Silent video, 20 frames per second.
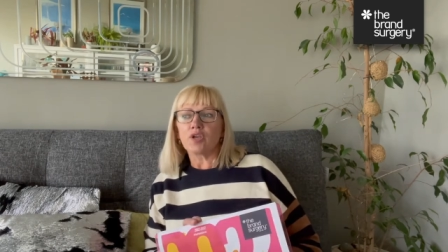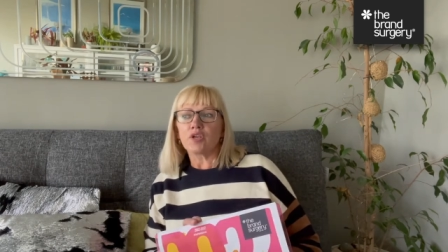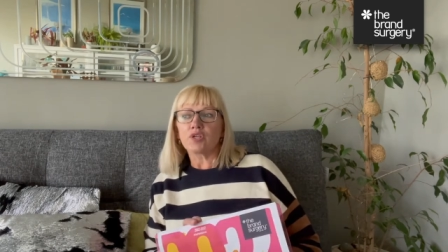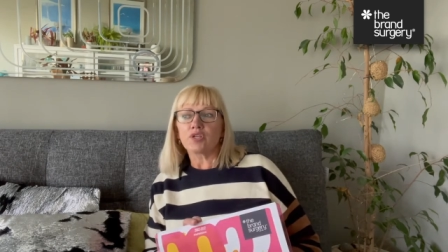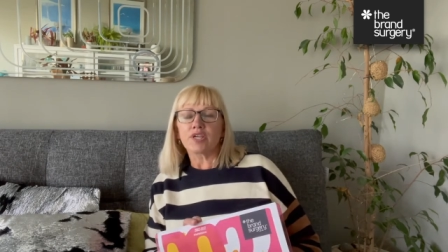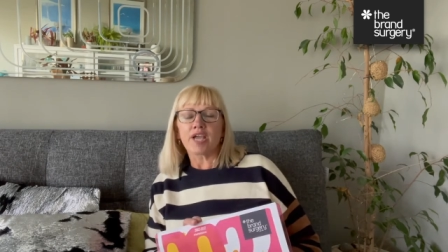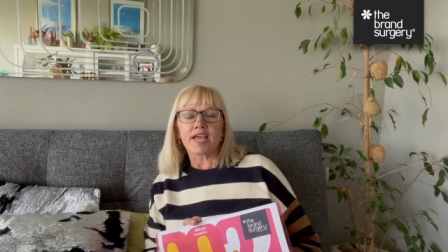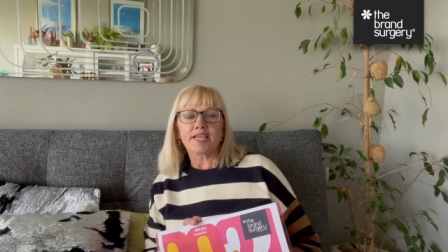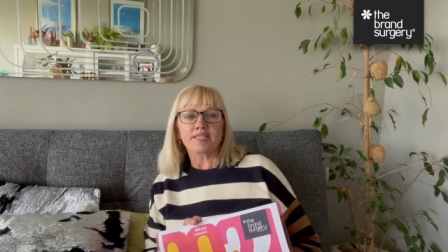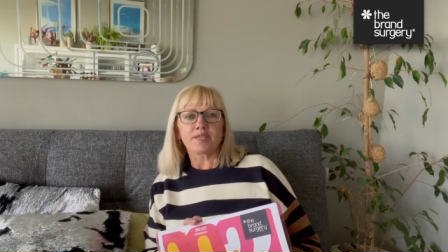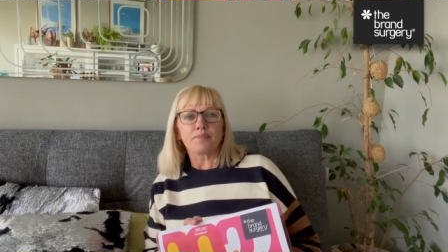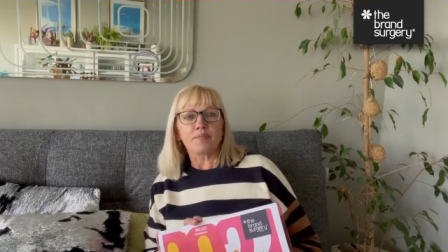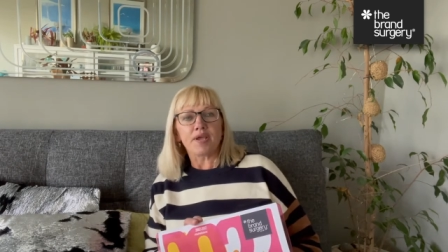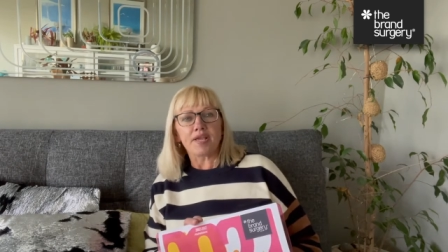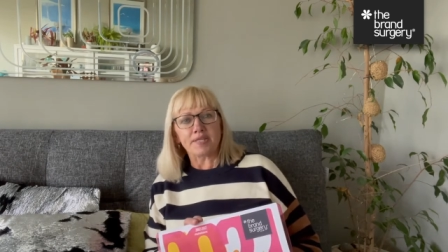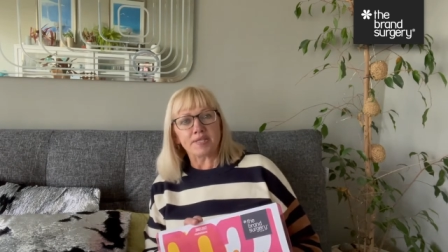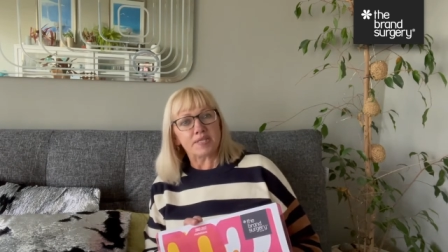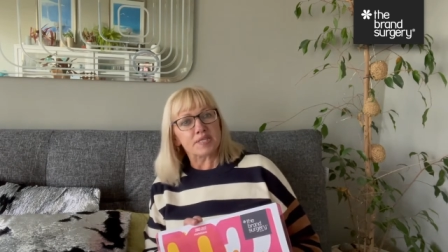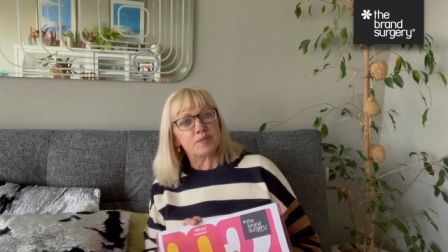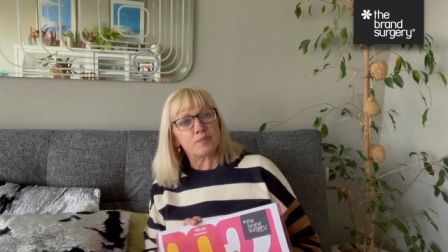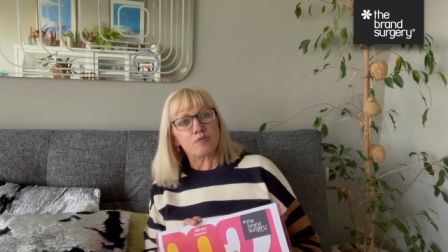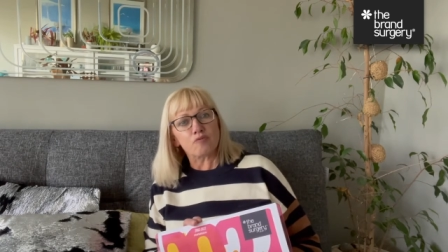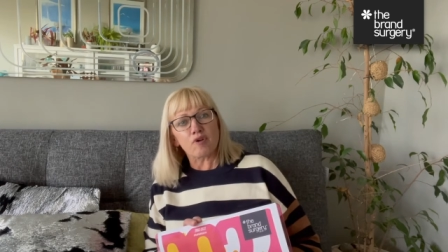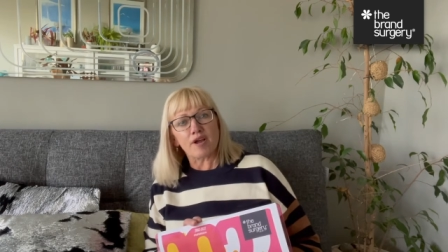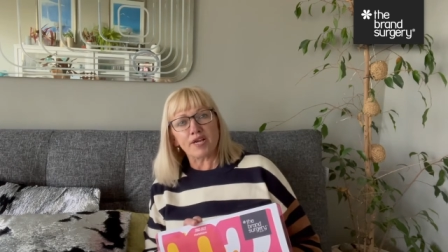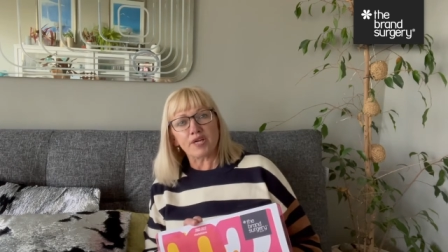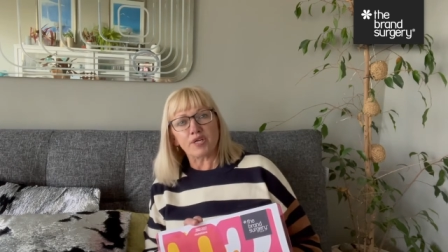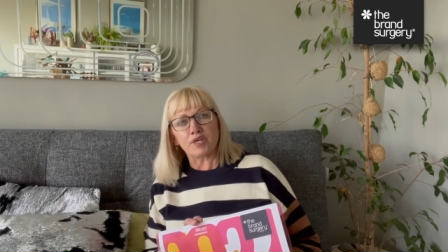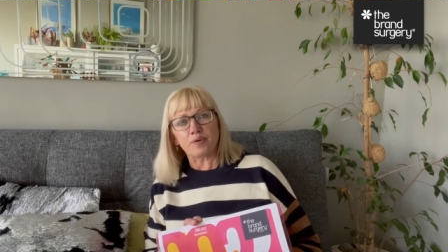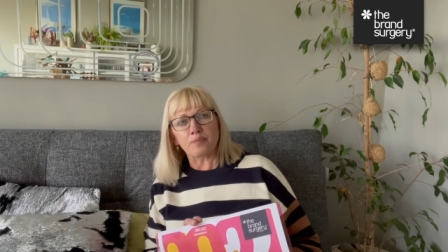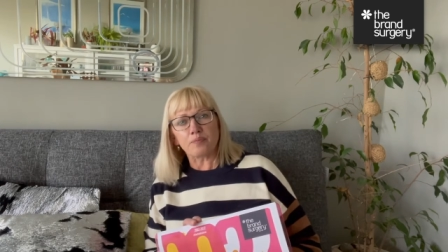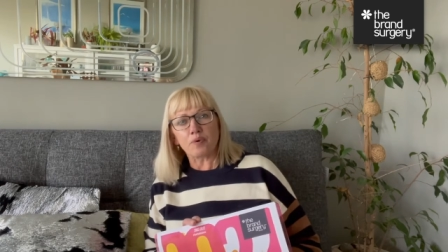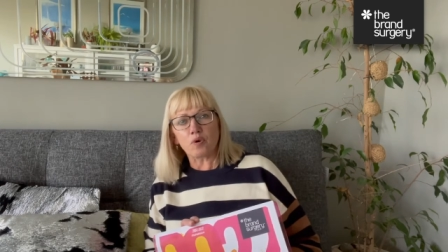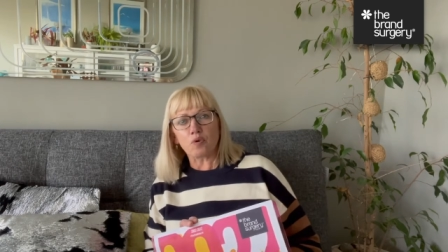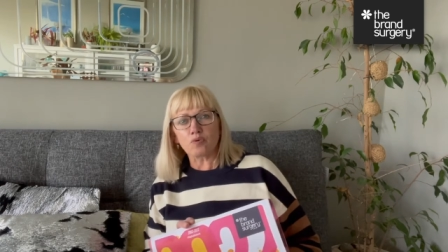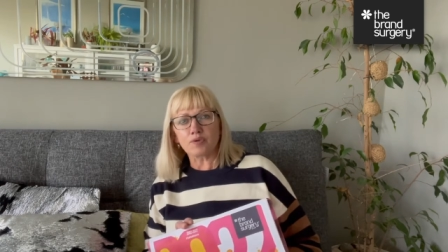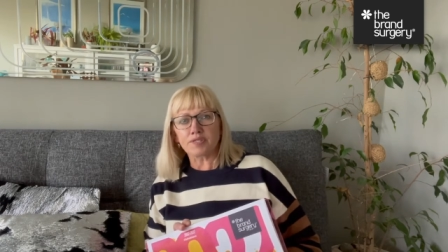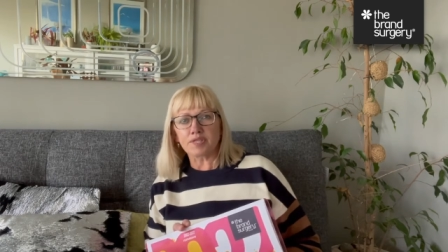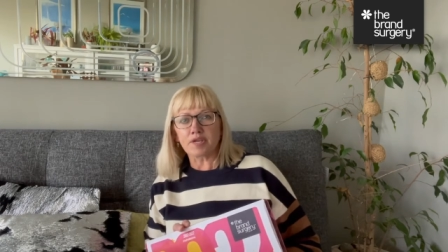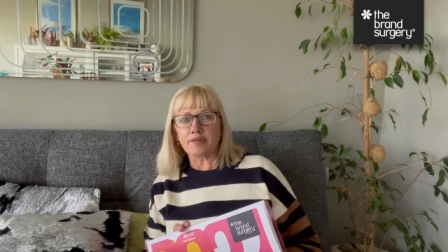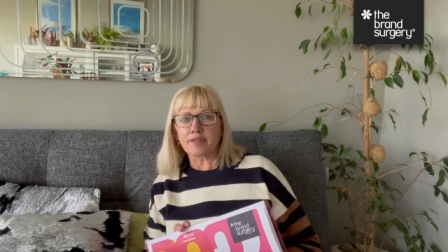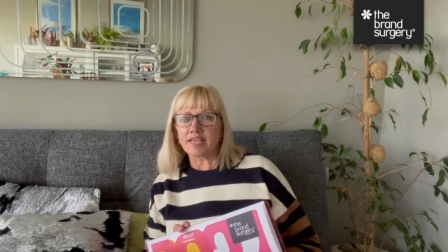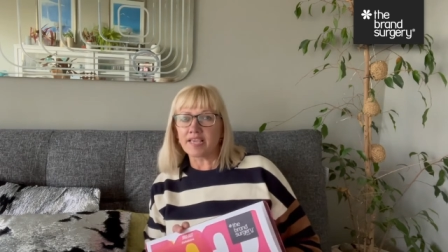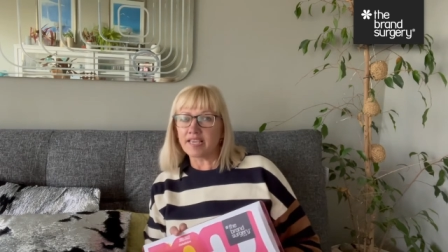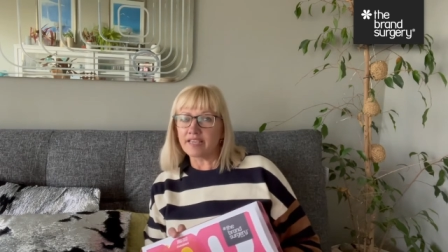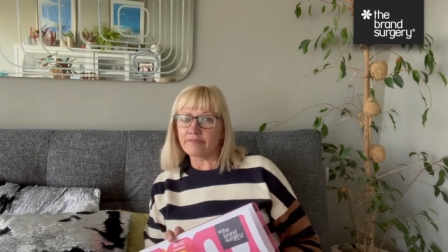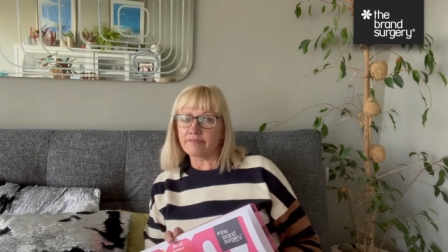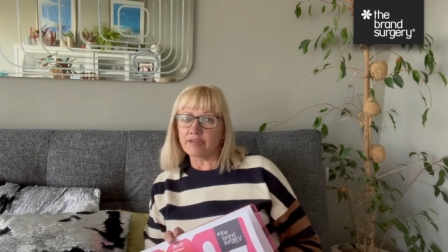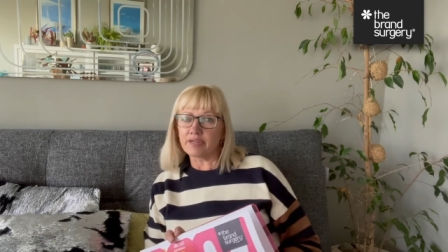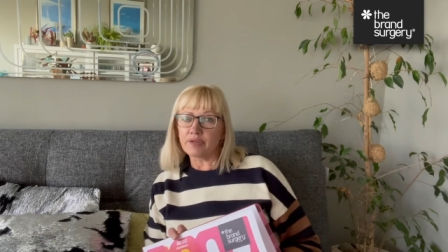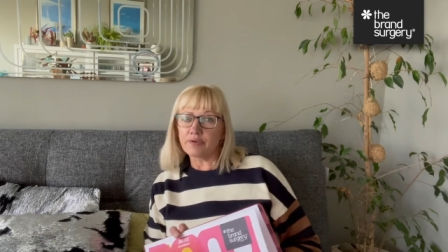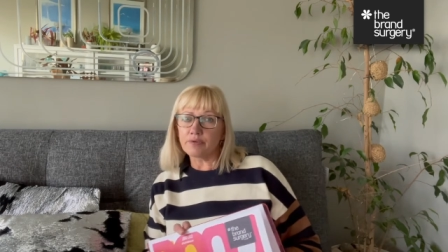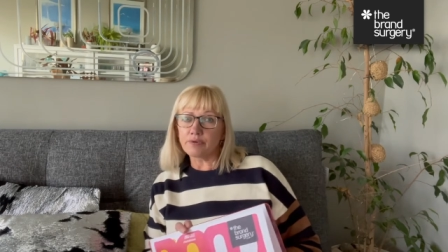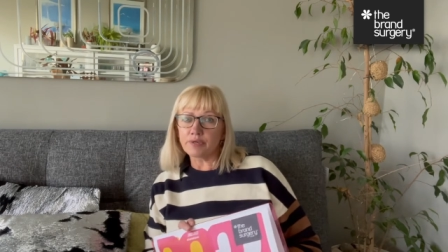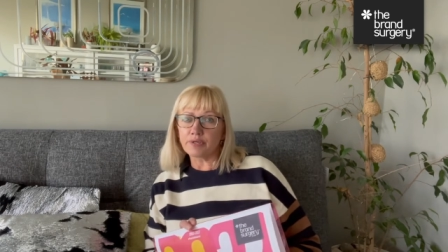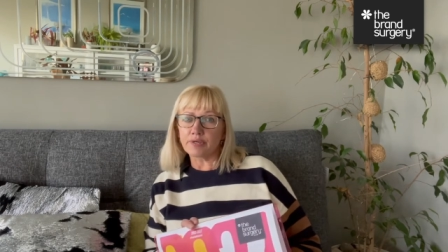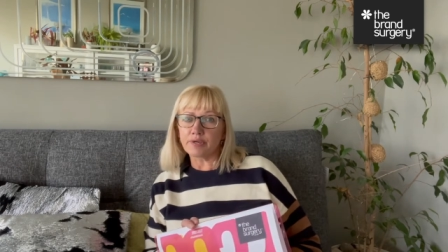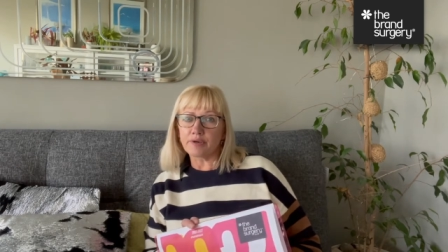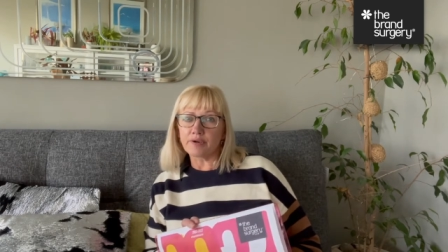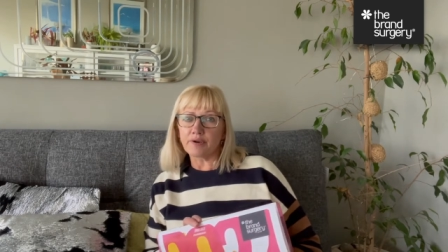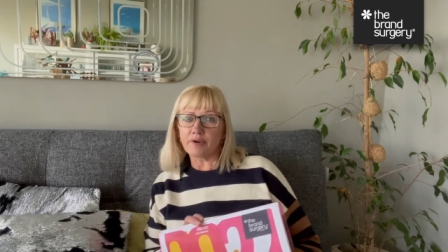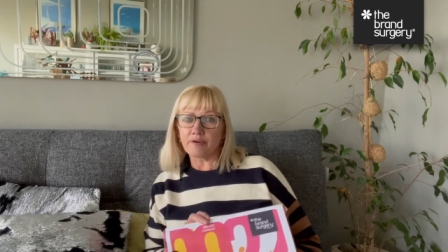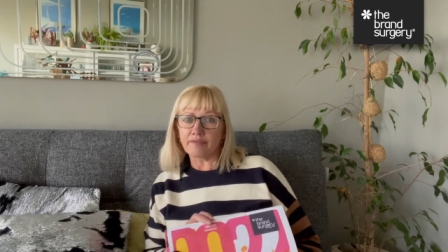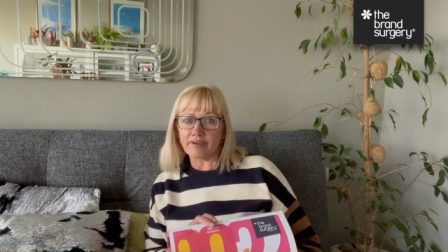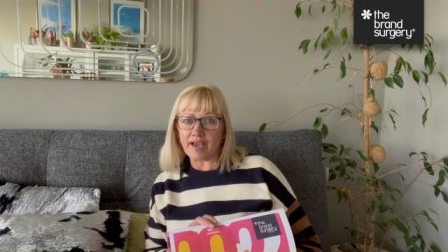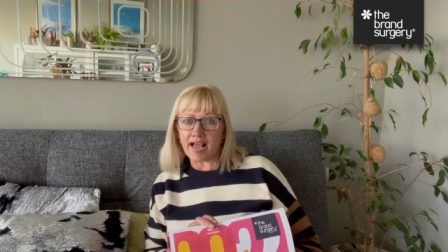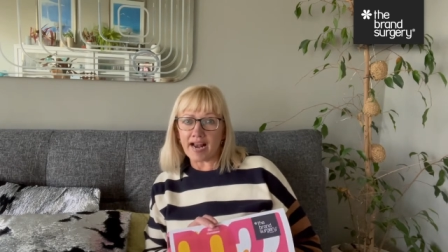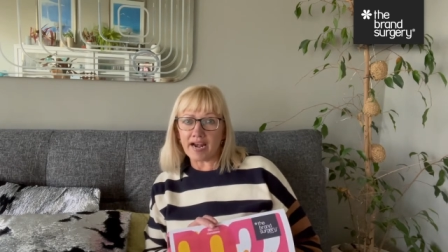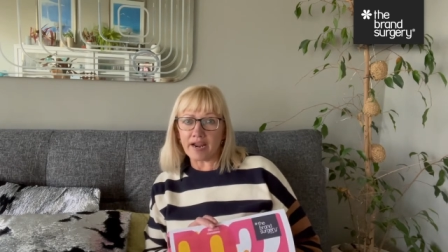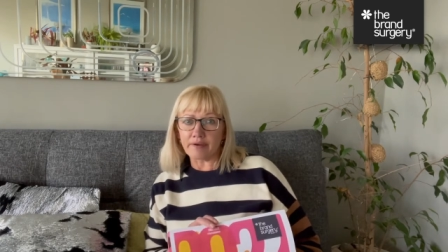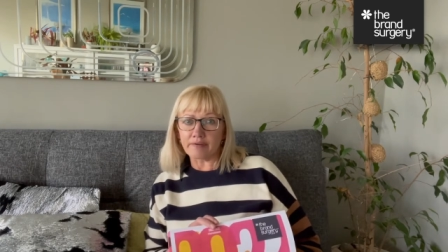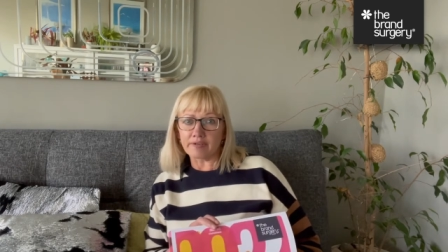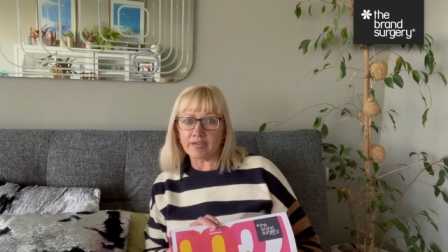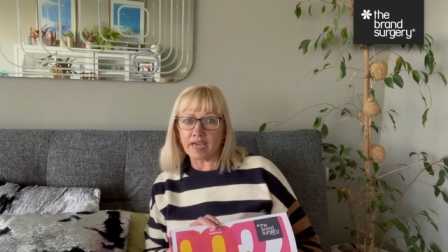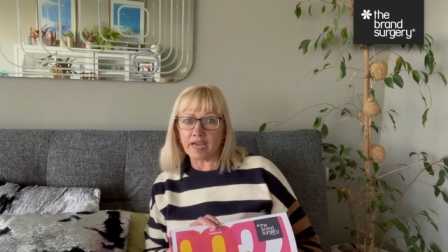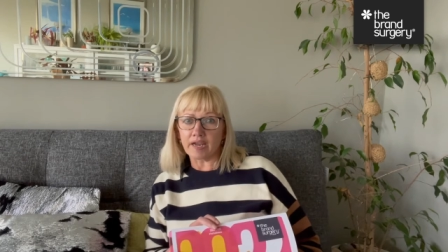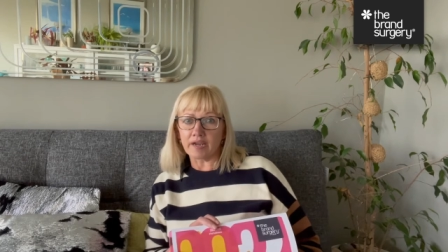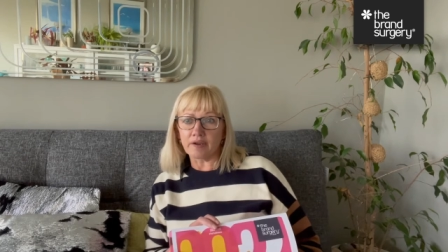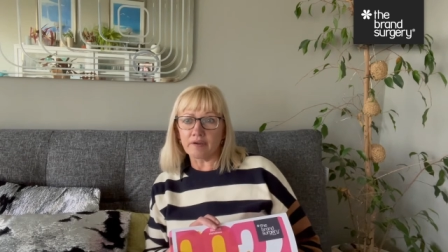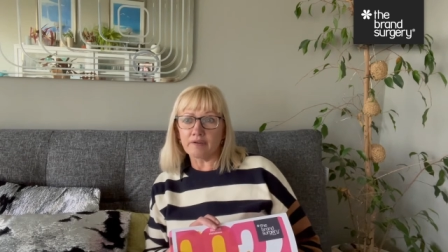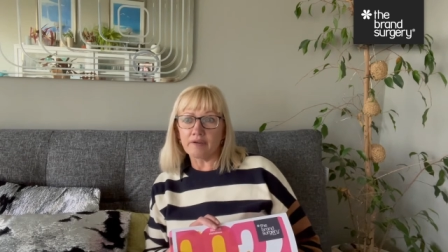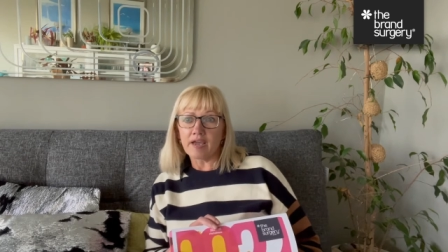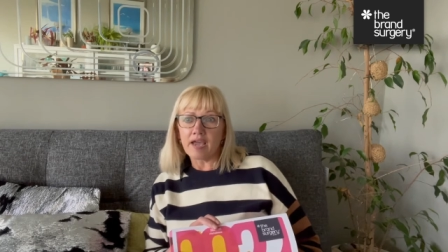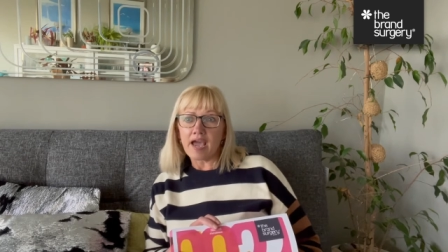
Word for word: share some inspiration but also the evolution of our logo